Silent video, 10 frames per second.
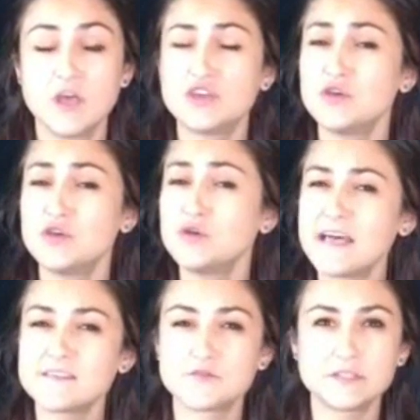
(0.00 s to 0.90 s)
Google
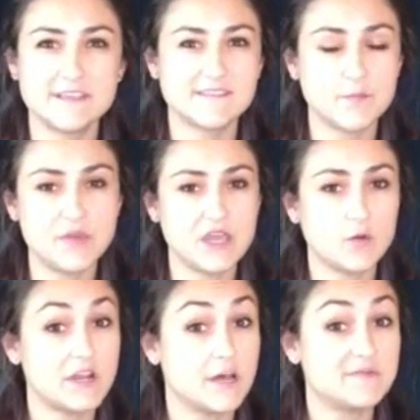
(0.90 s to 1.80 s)
hasn't released a
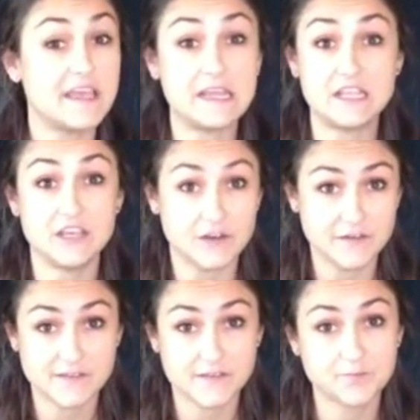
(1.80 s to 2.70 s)
Penguin update in
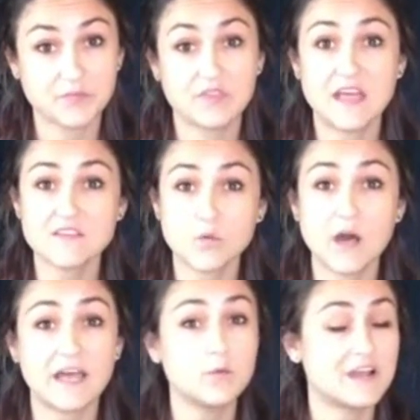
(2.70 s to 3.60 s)
years. And that's
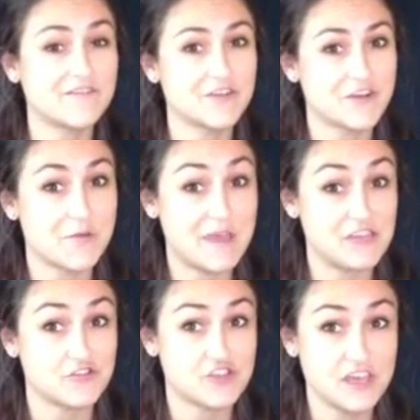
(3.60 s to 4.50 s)
why, whenever there are
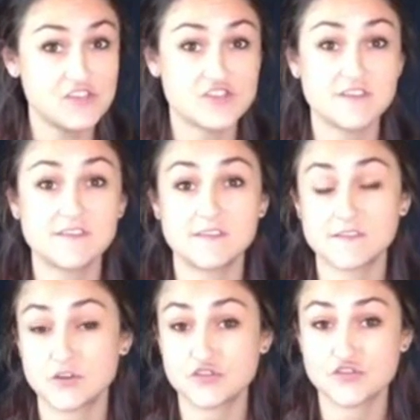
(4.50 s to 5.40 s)
major changes in
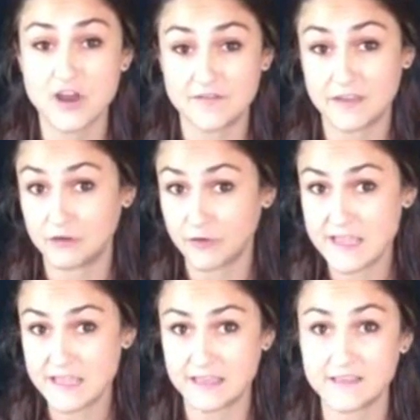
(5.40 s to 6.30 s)
search traffic and
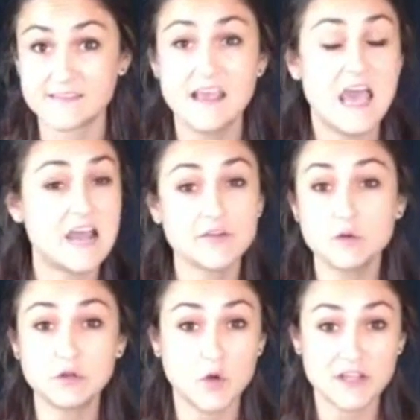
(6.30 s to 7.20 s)
rankings,
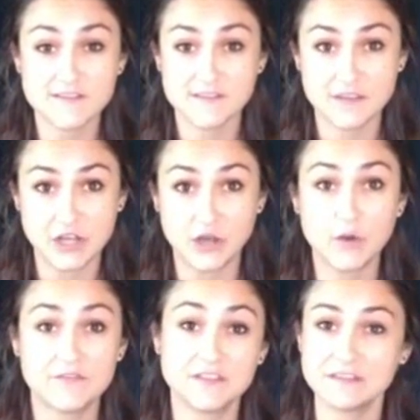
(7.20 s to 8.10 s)
everyone wants to know
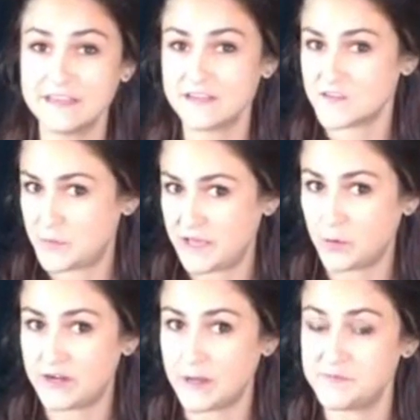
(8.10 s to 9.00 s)
if the latest
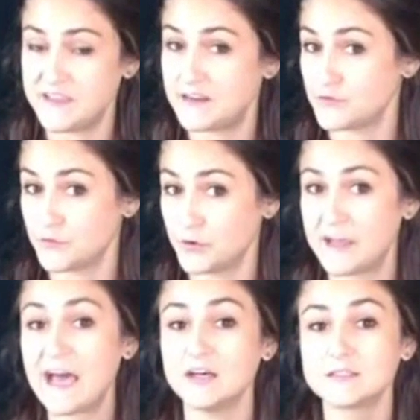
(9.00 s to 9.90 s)
Penguin update has rolled
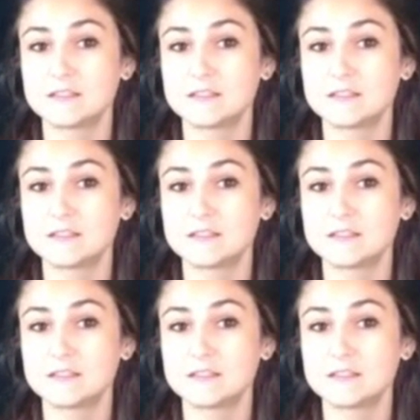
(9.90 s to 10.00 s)
out.